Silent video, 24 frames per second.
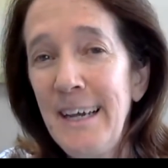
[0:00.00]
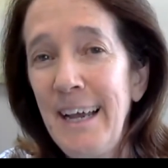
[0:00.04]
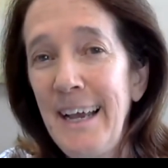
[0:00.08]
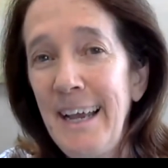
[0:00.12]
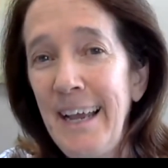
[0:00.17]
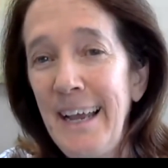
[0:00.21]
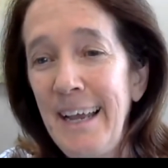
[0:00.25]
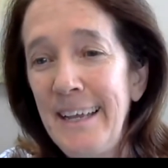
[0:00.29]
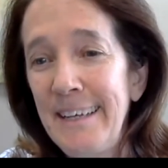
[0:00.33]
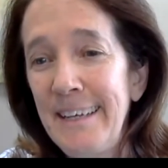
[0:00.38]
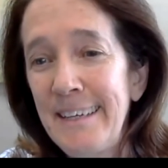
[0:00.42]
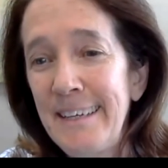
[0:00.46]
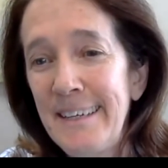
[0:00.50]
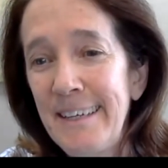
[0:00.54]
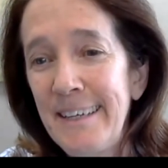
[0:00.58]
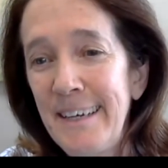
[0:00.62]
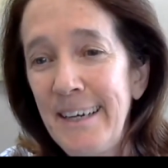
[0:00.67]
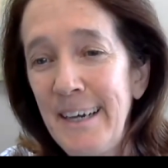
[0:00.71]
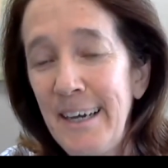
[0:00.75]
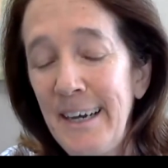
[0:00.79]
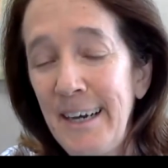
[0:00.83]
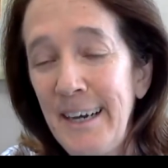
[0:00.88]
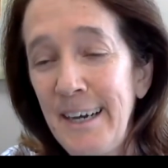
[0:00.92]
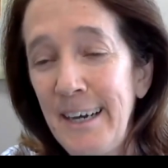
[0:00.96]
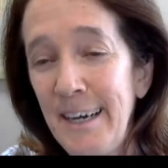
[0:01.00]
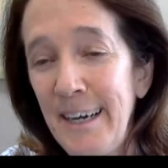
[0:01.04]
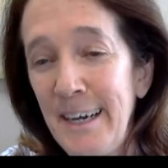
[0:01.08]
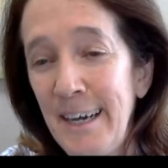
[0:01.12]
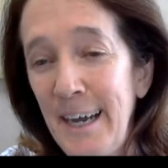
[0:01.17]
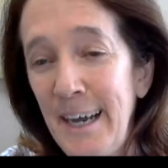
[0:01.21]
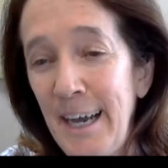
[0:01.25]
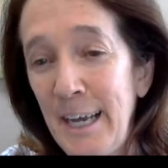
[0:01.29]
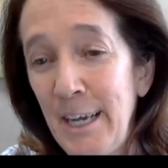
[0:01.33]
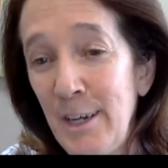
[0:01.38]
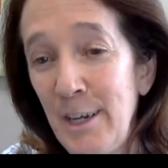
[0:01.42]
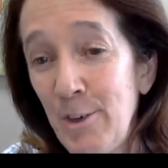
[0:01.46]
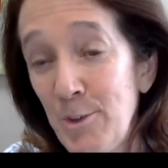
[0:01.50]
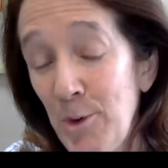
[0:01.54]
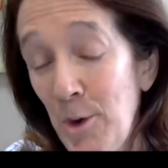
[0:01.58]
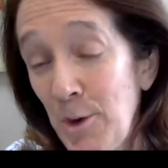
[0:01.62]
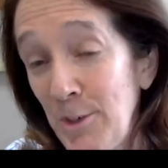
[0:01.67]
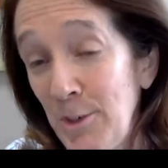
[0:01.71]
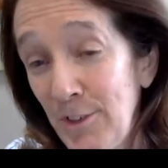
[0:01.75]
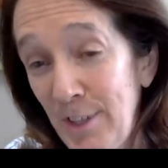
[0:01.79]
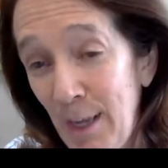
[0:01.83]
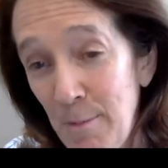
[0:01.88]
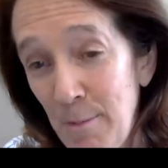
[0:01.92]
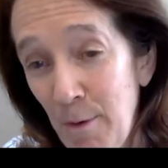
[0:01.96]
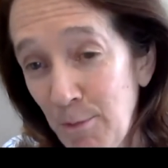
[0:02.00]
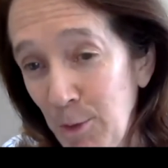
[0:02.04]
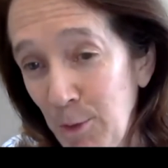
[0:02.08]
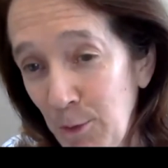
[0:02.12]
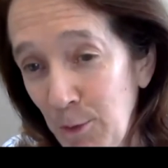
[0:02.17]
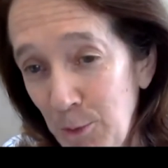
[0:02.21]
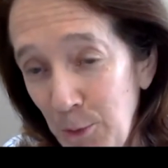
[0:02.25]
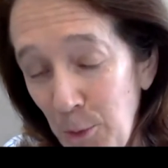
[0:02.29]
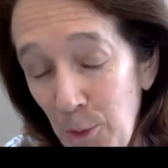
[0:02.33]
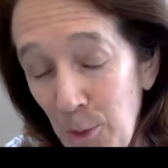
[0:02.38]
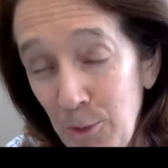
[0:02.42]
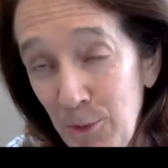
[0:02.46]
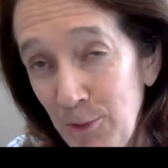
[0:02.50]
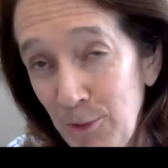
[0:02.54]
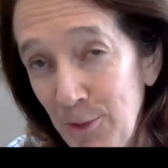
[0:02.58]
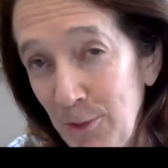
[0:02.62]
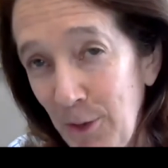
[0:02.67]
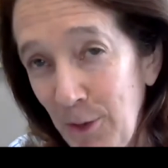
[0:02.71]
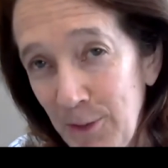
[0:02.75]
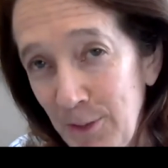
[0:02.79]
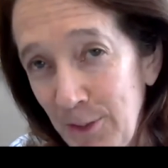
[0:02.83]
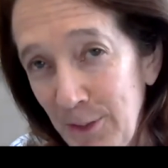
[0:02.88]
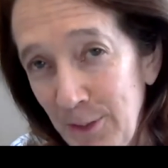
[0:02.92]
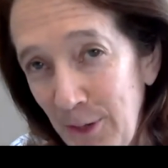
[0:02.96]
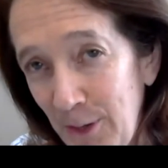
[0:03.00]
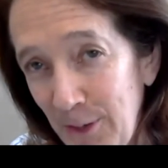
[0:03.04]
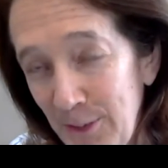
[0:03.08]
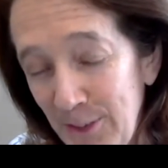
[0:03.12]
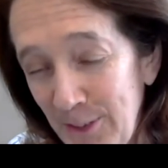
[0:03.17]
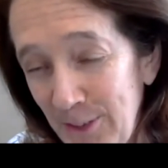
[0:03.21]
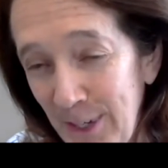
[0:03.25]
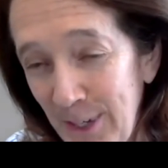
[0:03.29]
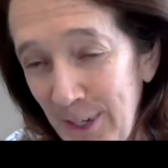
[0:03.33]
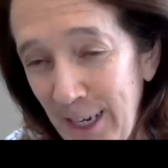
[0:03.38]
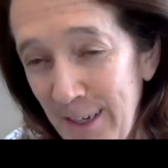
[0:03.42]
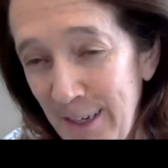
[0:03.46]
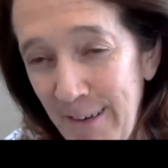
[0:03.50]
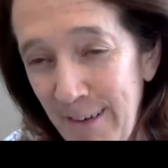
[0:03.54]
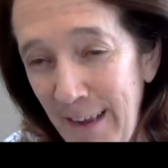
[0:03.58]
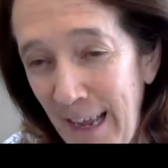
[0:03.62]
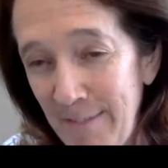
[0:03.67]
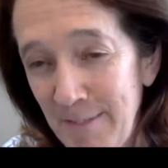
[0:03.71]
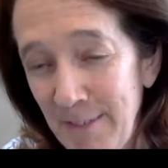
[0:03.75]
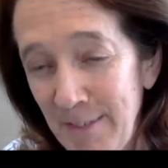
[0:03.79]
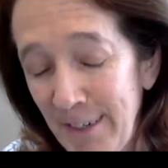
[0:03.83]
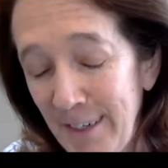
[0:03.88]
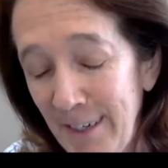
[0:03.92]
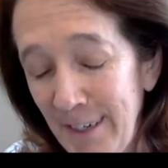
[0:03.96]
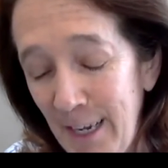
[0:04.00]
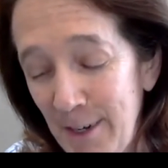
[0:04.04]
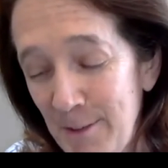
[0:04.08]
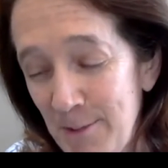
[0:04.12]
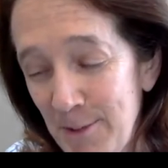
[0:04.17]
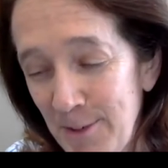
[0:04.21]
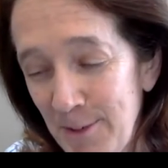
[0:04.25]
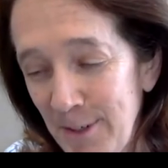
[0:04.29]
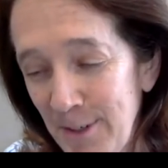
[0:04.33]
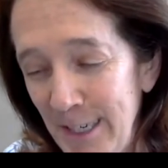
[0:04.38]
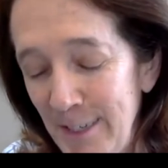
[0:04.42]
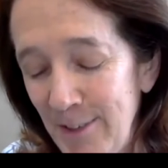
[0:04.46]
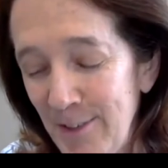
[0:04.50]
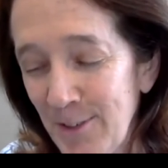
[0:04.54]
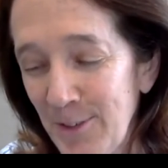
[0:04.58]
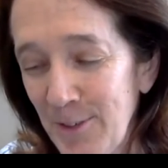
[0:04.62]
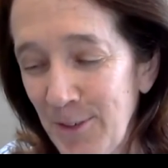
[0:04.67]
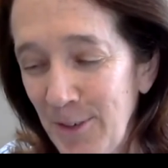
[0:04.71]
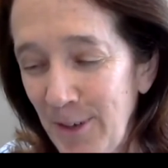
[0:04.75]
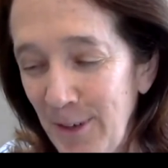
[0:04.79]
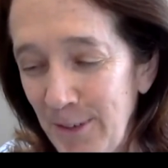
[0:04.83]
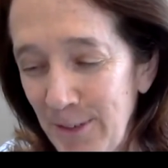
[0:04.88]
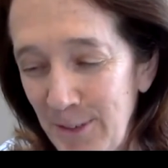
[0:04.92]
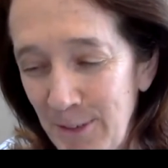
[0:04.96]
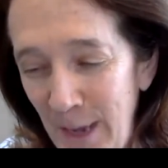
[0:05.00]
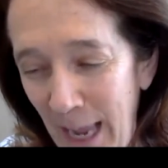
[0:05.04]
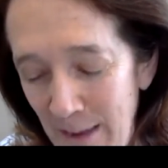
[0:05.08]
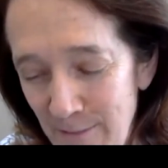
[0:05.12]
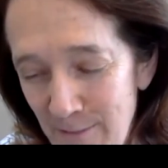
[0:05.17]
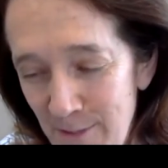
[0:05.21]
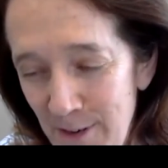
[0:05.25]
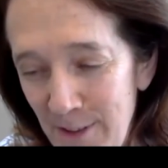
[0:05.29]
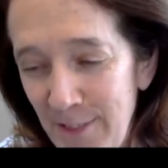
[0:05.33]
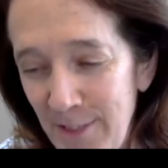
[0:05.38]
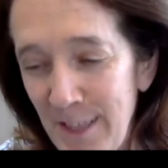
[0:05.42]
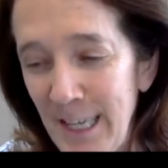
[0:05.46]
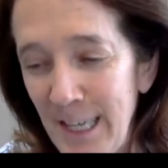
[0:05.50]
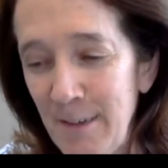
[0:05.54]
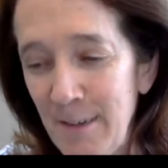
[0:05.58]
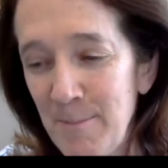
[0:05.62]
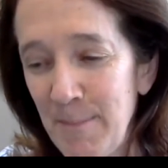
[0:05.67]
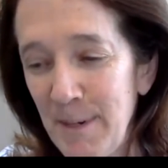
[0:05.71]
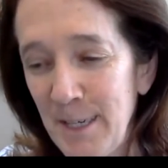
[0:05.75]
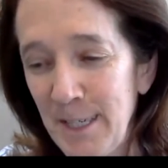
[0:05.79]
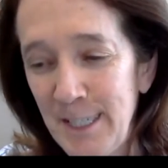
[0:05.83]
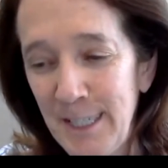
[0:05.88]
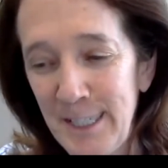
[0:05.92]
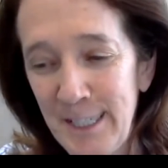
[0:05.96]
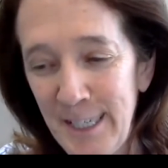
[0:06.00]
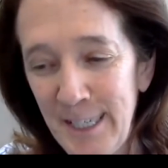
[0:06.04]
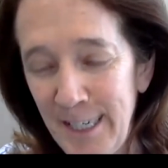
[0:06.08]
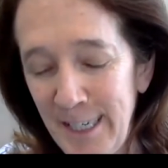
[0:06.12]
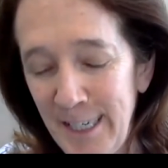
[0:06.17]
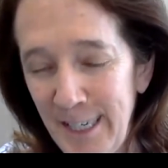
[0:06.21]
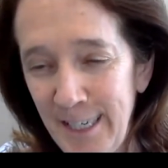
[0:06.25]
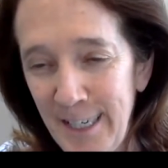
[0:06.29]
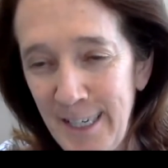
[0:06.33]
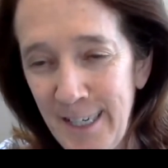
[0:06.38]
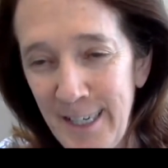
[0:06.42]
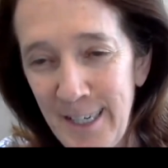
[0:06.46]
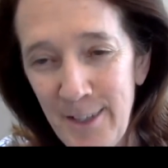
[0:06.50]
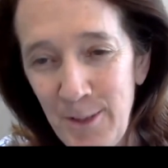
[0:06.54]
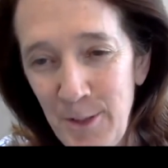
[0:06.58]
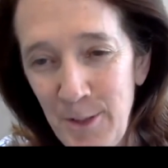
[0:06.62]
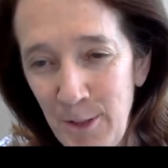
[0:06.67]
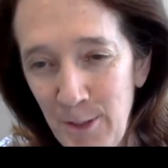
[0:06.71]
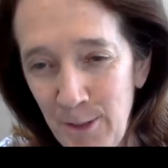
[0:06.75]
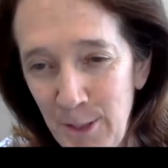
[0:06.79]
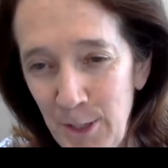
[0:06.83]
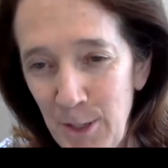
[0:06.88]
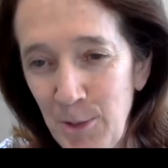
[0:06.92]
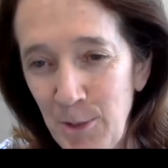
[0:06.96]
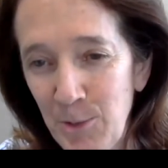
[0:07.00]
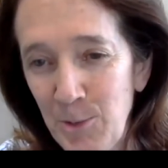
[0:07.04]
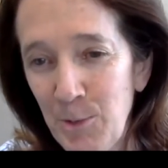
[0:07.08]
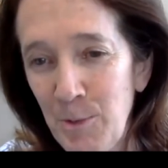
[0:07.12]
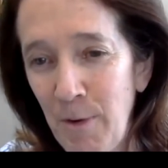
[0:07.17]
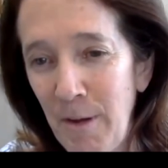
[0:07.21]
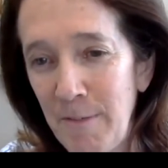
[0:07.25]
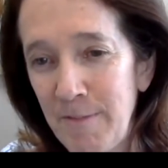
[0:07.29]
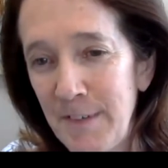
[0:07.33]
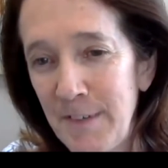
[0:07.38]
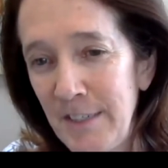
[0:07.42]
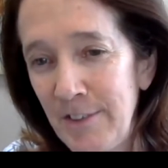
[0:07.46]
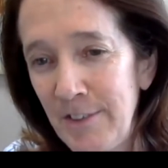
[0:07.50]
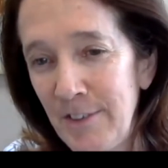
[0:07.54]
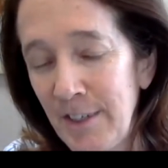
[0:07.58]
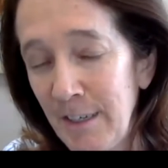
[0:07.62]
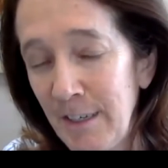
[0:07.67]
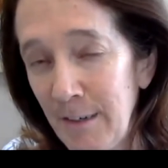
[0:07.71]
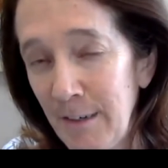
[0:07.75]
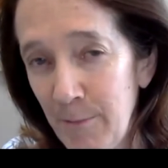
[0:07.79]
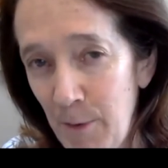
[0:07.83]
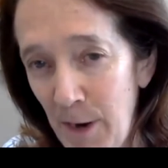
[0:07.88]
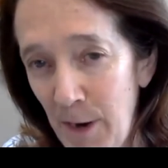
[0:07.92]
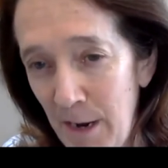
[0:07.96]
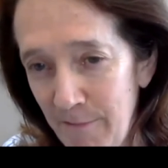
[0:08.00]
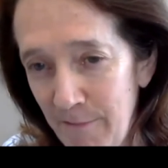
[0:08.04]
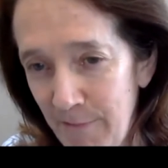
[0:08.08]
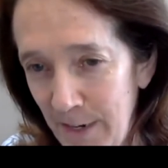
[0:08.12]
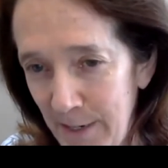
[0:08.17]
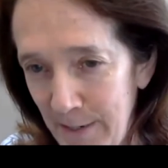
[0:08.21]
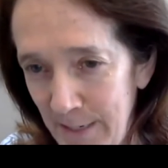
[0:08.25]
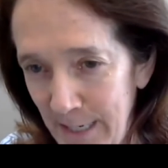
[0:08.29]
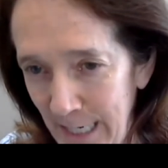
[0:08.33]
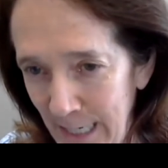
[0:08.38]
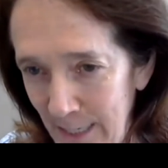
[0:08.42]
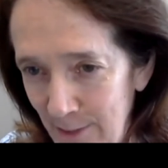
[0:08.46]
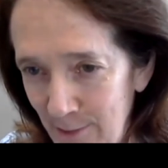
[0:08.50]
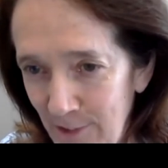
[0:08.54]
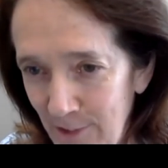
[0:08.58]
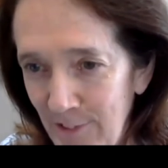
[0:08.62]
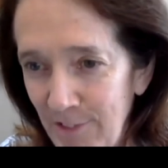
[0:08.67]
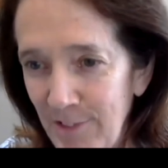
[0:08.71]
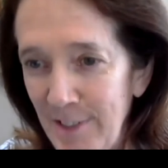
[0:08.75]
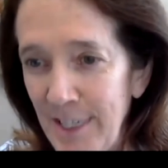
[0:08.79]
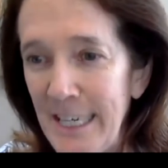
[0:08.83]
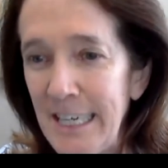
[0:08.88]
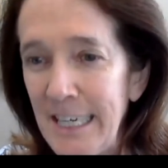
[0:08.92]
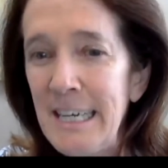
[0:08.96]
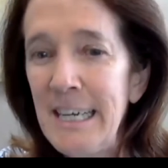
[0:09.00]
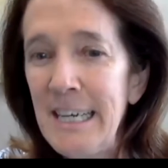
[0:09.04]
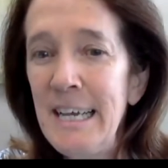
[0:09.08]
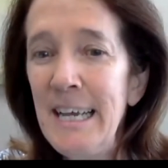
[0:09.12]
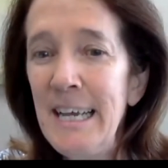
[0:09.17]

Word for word: And uh, uh I enjoyed some of the talks, not, not I uh, haven't, I couldn't listen to, to everything, but uh, the, those who have listened were very interesting.